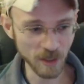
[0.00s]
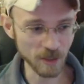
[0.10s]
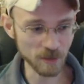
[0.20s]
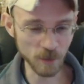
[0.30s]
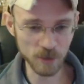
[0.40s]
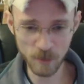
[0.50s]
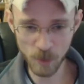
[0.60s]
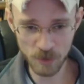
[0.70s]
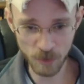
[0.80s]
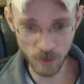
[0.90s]
As far as
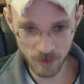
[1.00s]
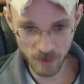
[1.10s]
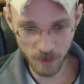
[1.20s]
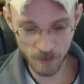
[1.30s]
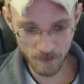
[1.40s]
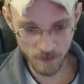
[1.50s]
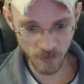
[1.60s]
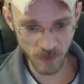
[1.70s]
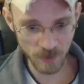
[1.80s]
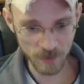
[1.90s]
the martial arts go,
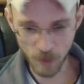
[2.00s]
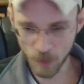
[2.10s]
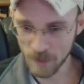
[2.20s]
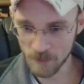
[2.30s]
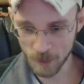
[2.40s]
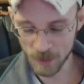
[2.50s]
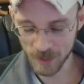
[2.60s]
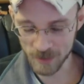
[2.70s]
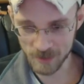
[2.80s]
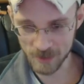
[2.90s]
they all have their own
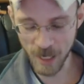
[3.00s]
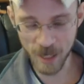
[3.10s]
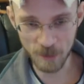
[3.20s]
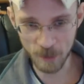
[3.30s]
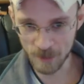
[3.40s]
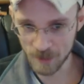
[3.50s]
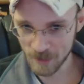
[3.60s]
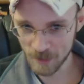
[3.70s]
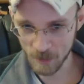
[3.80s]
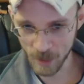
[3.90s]
kind of style,
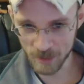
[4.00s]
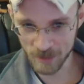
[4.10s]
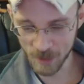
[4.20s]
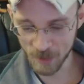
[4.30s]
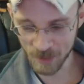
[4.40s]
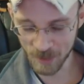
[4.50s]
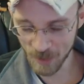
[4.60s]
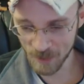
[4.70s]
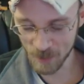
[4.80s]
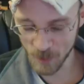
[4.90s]
right? They all
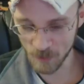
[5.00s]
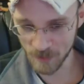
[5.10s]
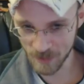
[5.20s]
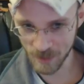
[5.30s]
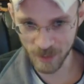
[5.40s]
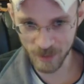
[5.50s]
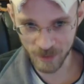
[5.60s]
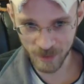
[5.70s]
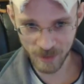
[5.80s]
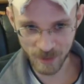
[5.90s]
have their own
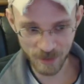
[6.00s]
thing.